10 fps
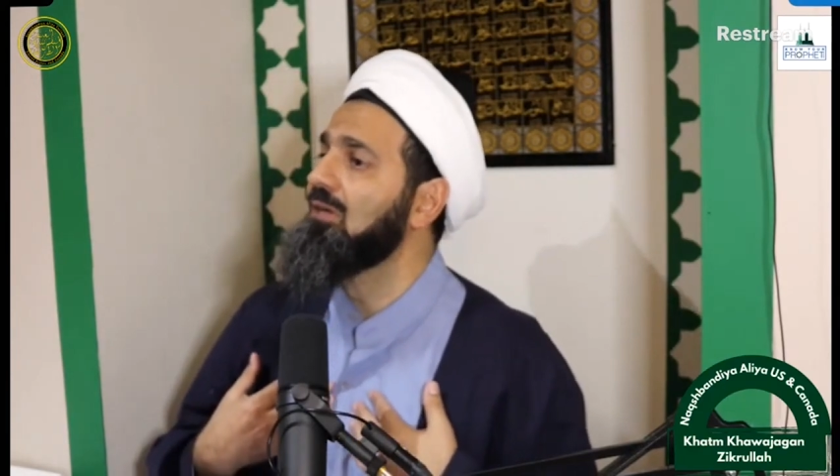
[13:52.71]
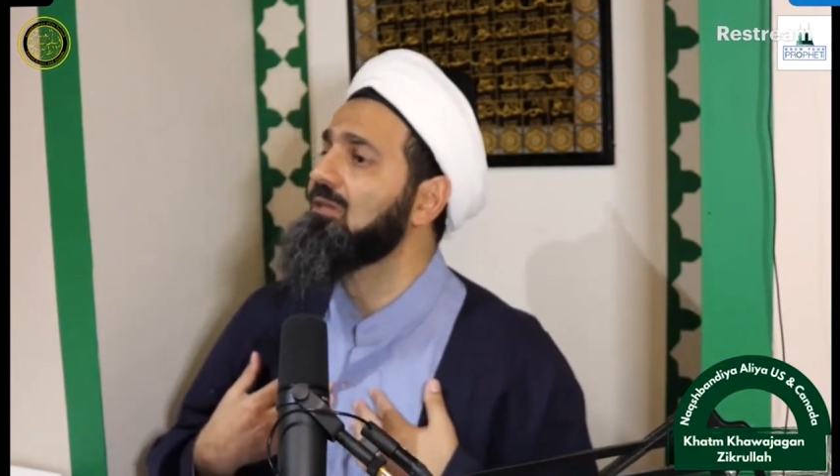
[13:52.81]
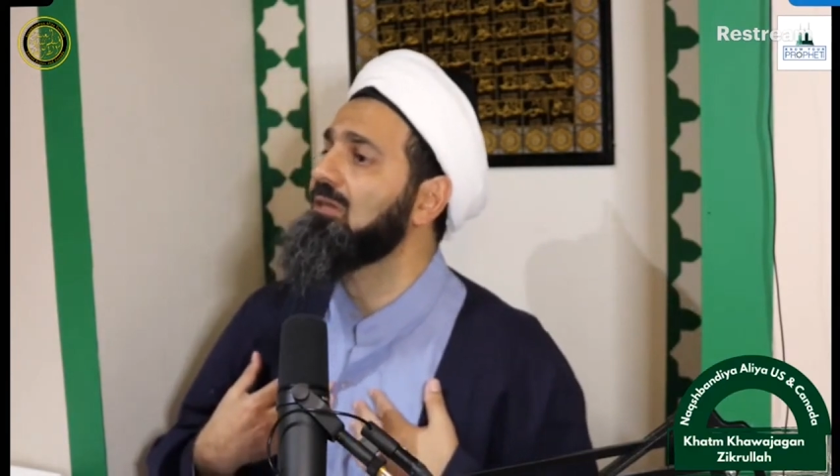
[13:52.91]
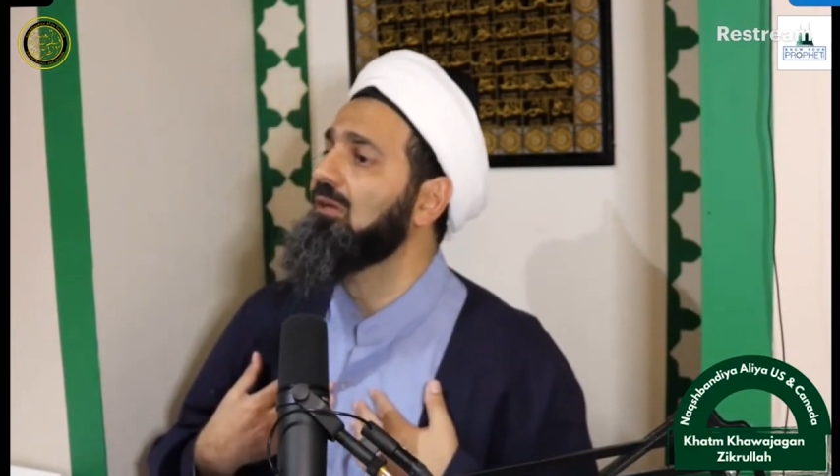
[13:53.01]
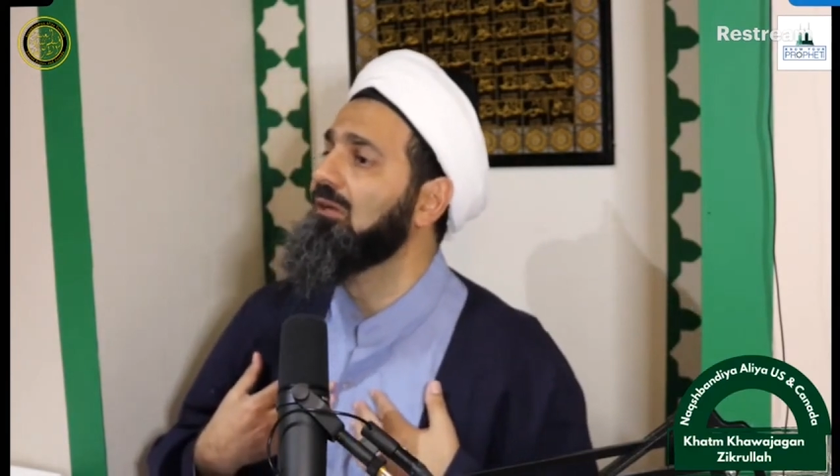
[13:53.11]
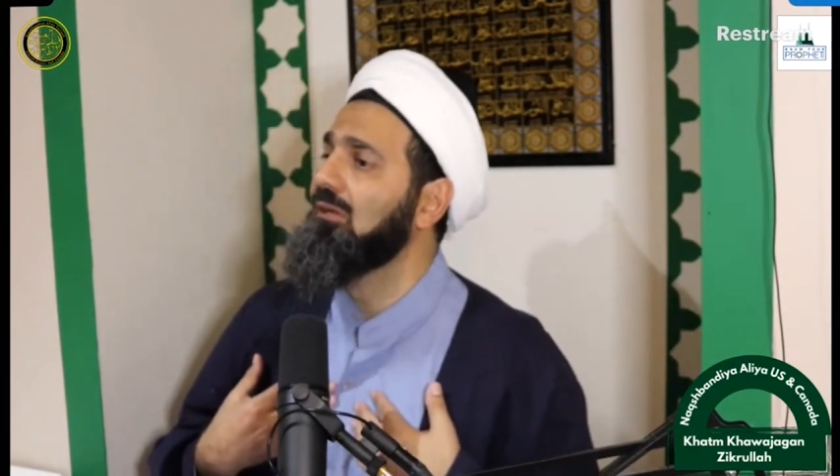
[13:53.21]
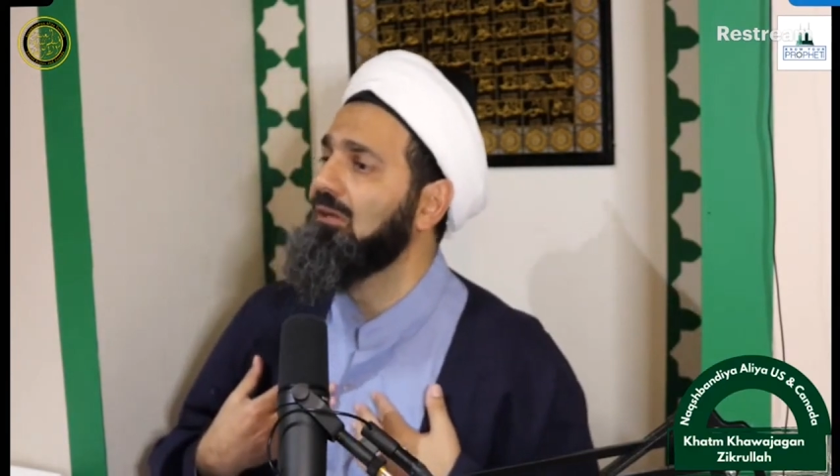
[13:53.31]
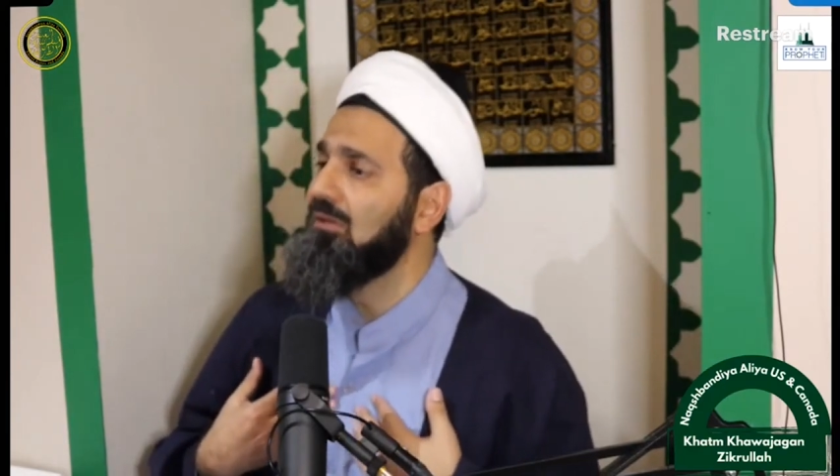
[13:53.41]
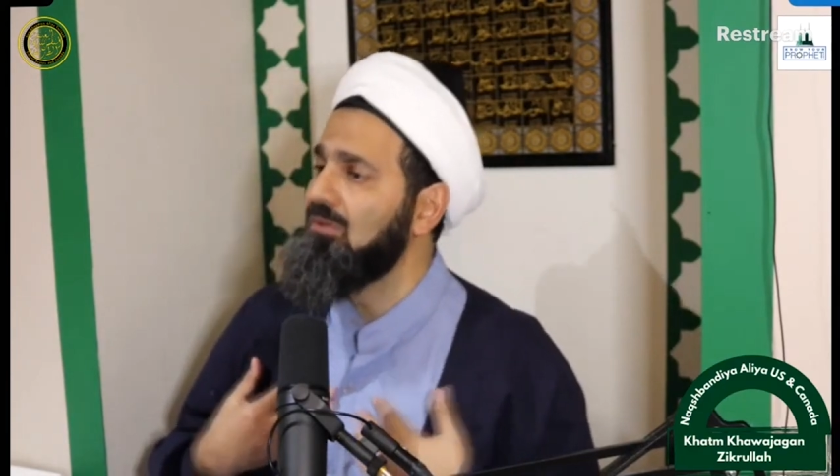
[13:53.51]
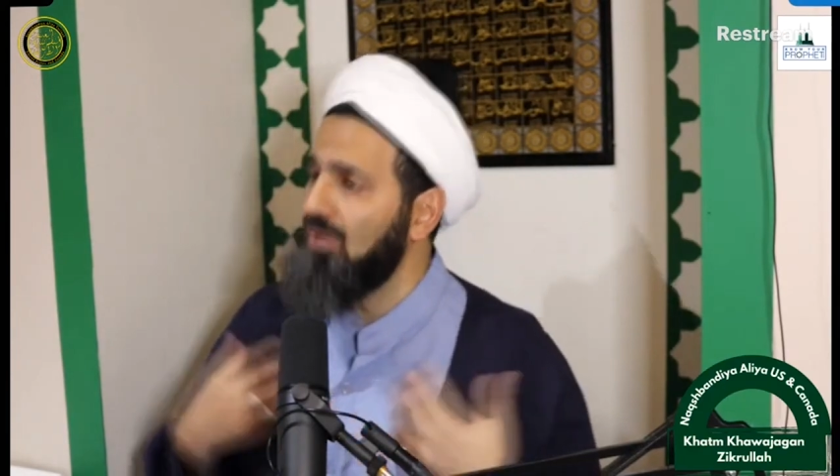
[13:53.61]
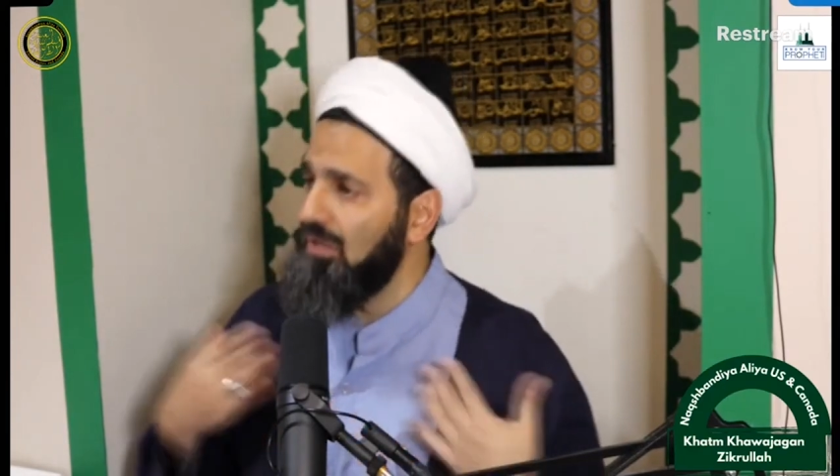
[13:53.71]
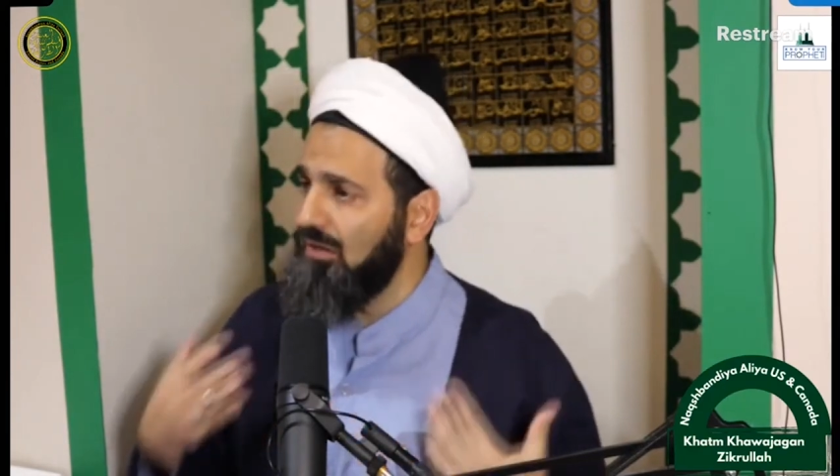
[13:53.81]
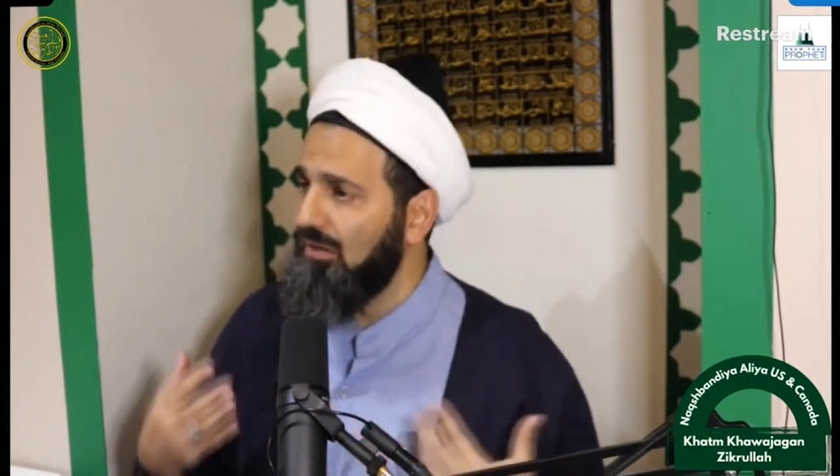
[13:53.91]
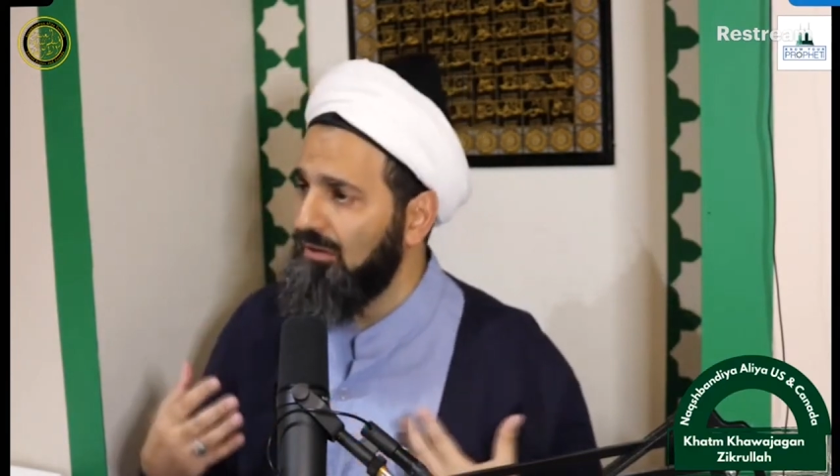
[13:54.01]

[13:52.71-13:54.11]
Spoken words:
is the Shaykh,